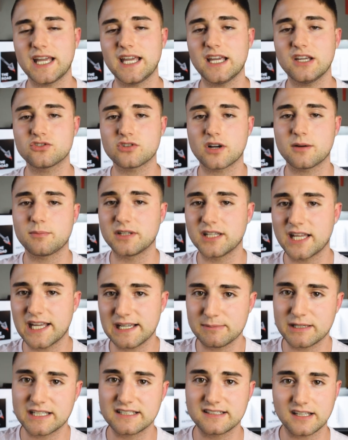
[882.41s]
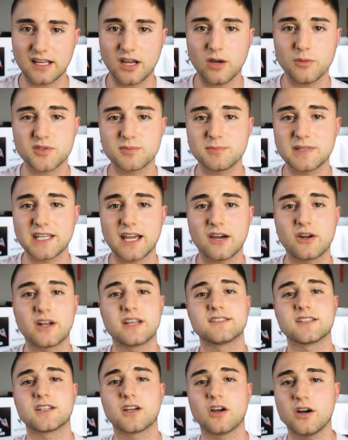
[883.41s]
and drop a like, because it helps me out
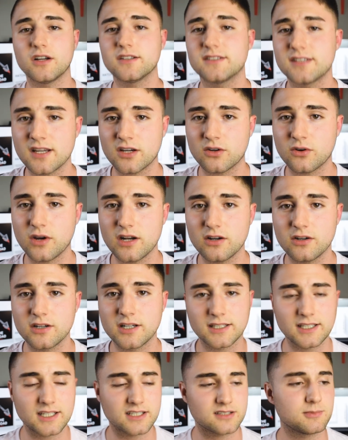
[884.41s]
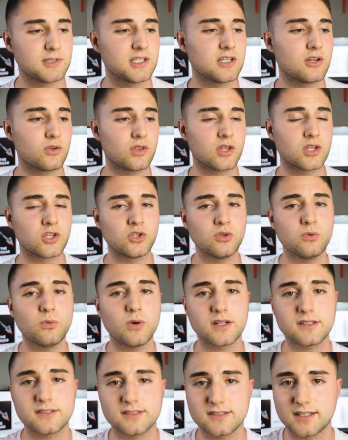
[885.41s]
as a content creator, and it lets me know that you
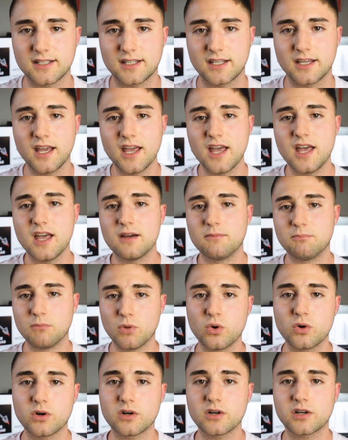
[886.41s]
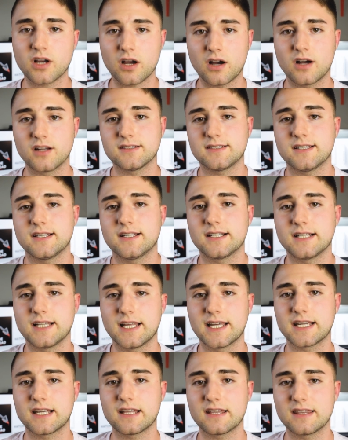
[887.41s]
want to see more content
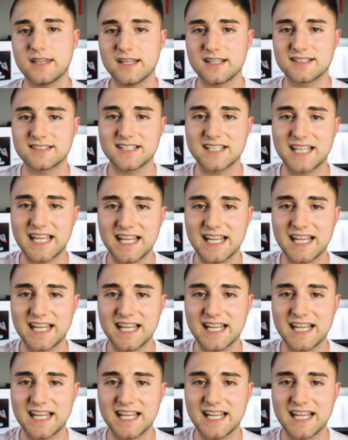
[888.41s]
like this.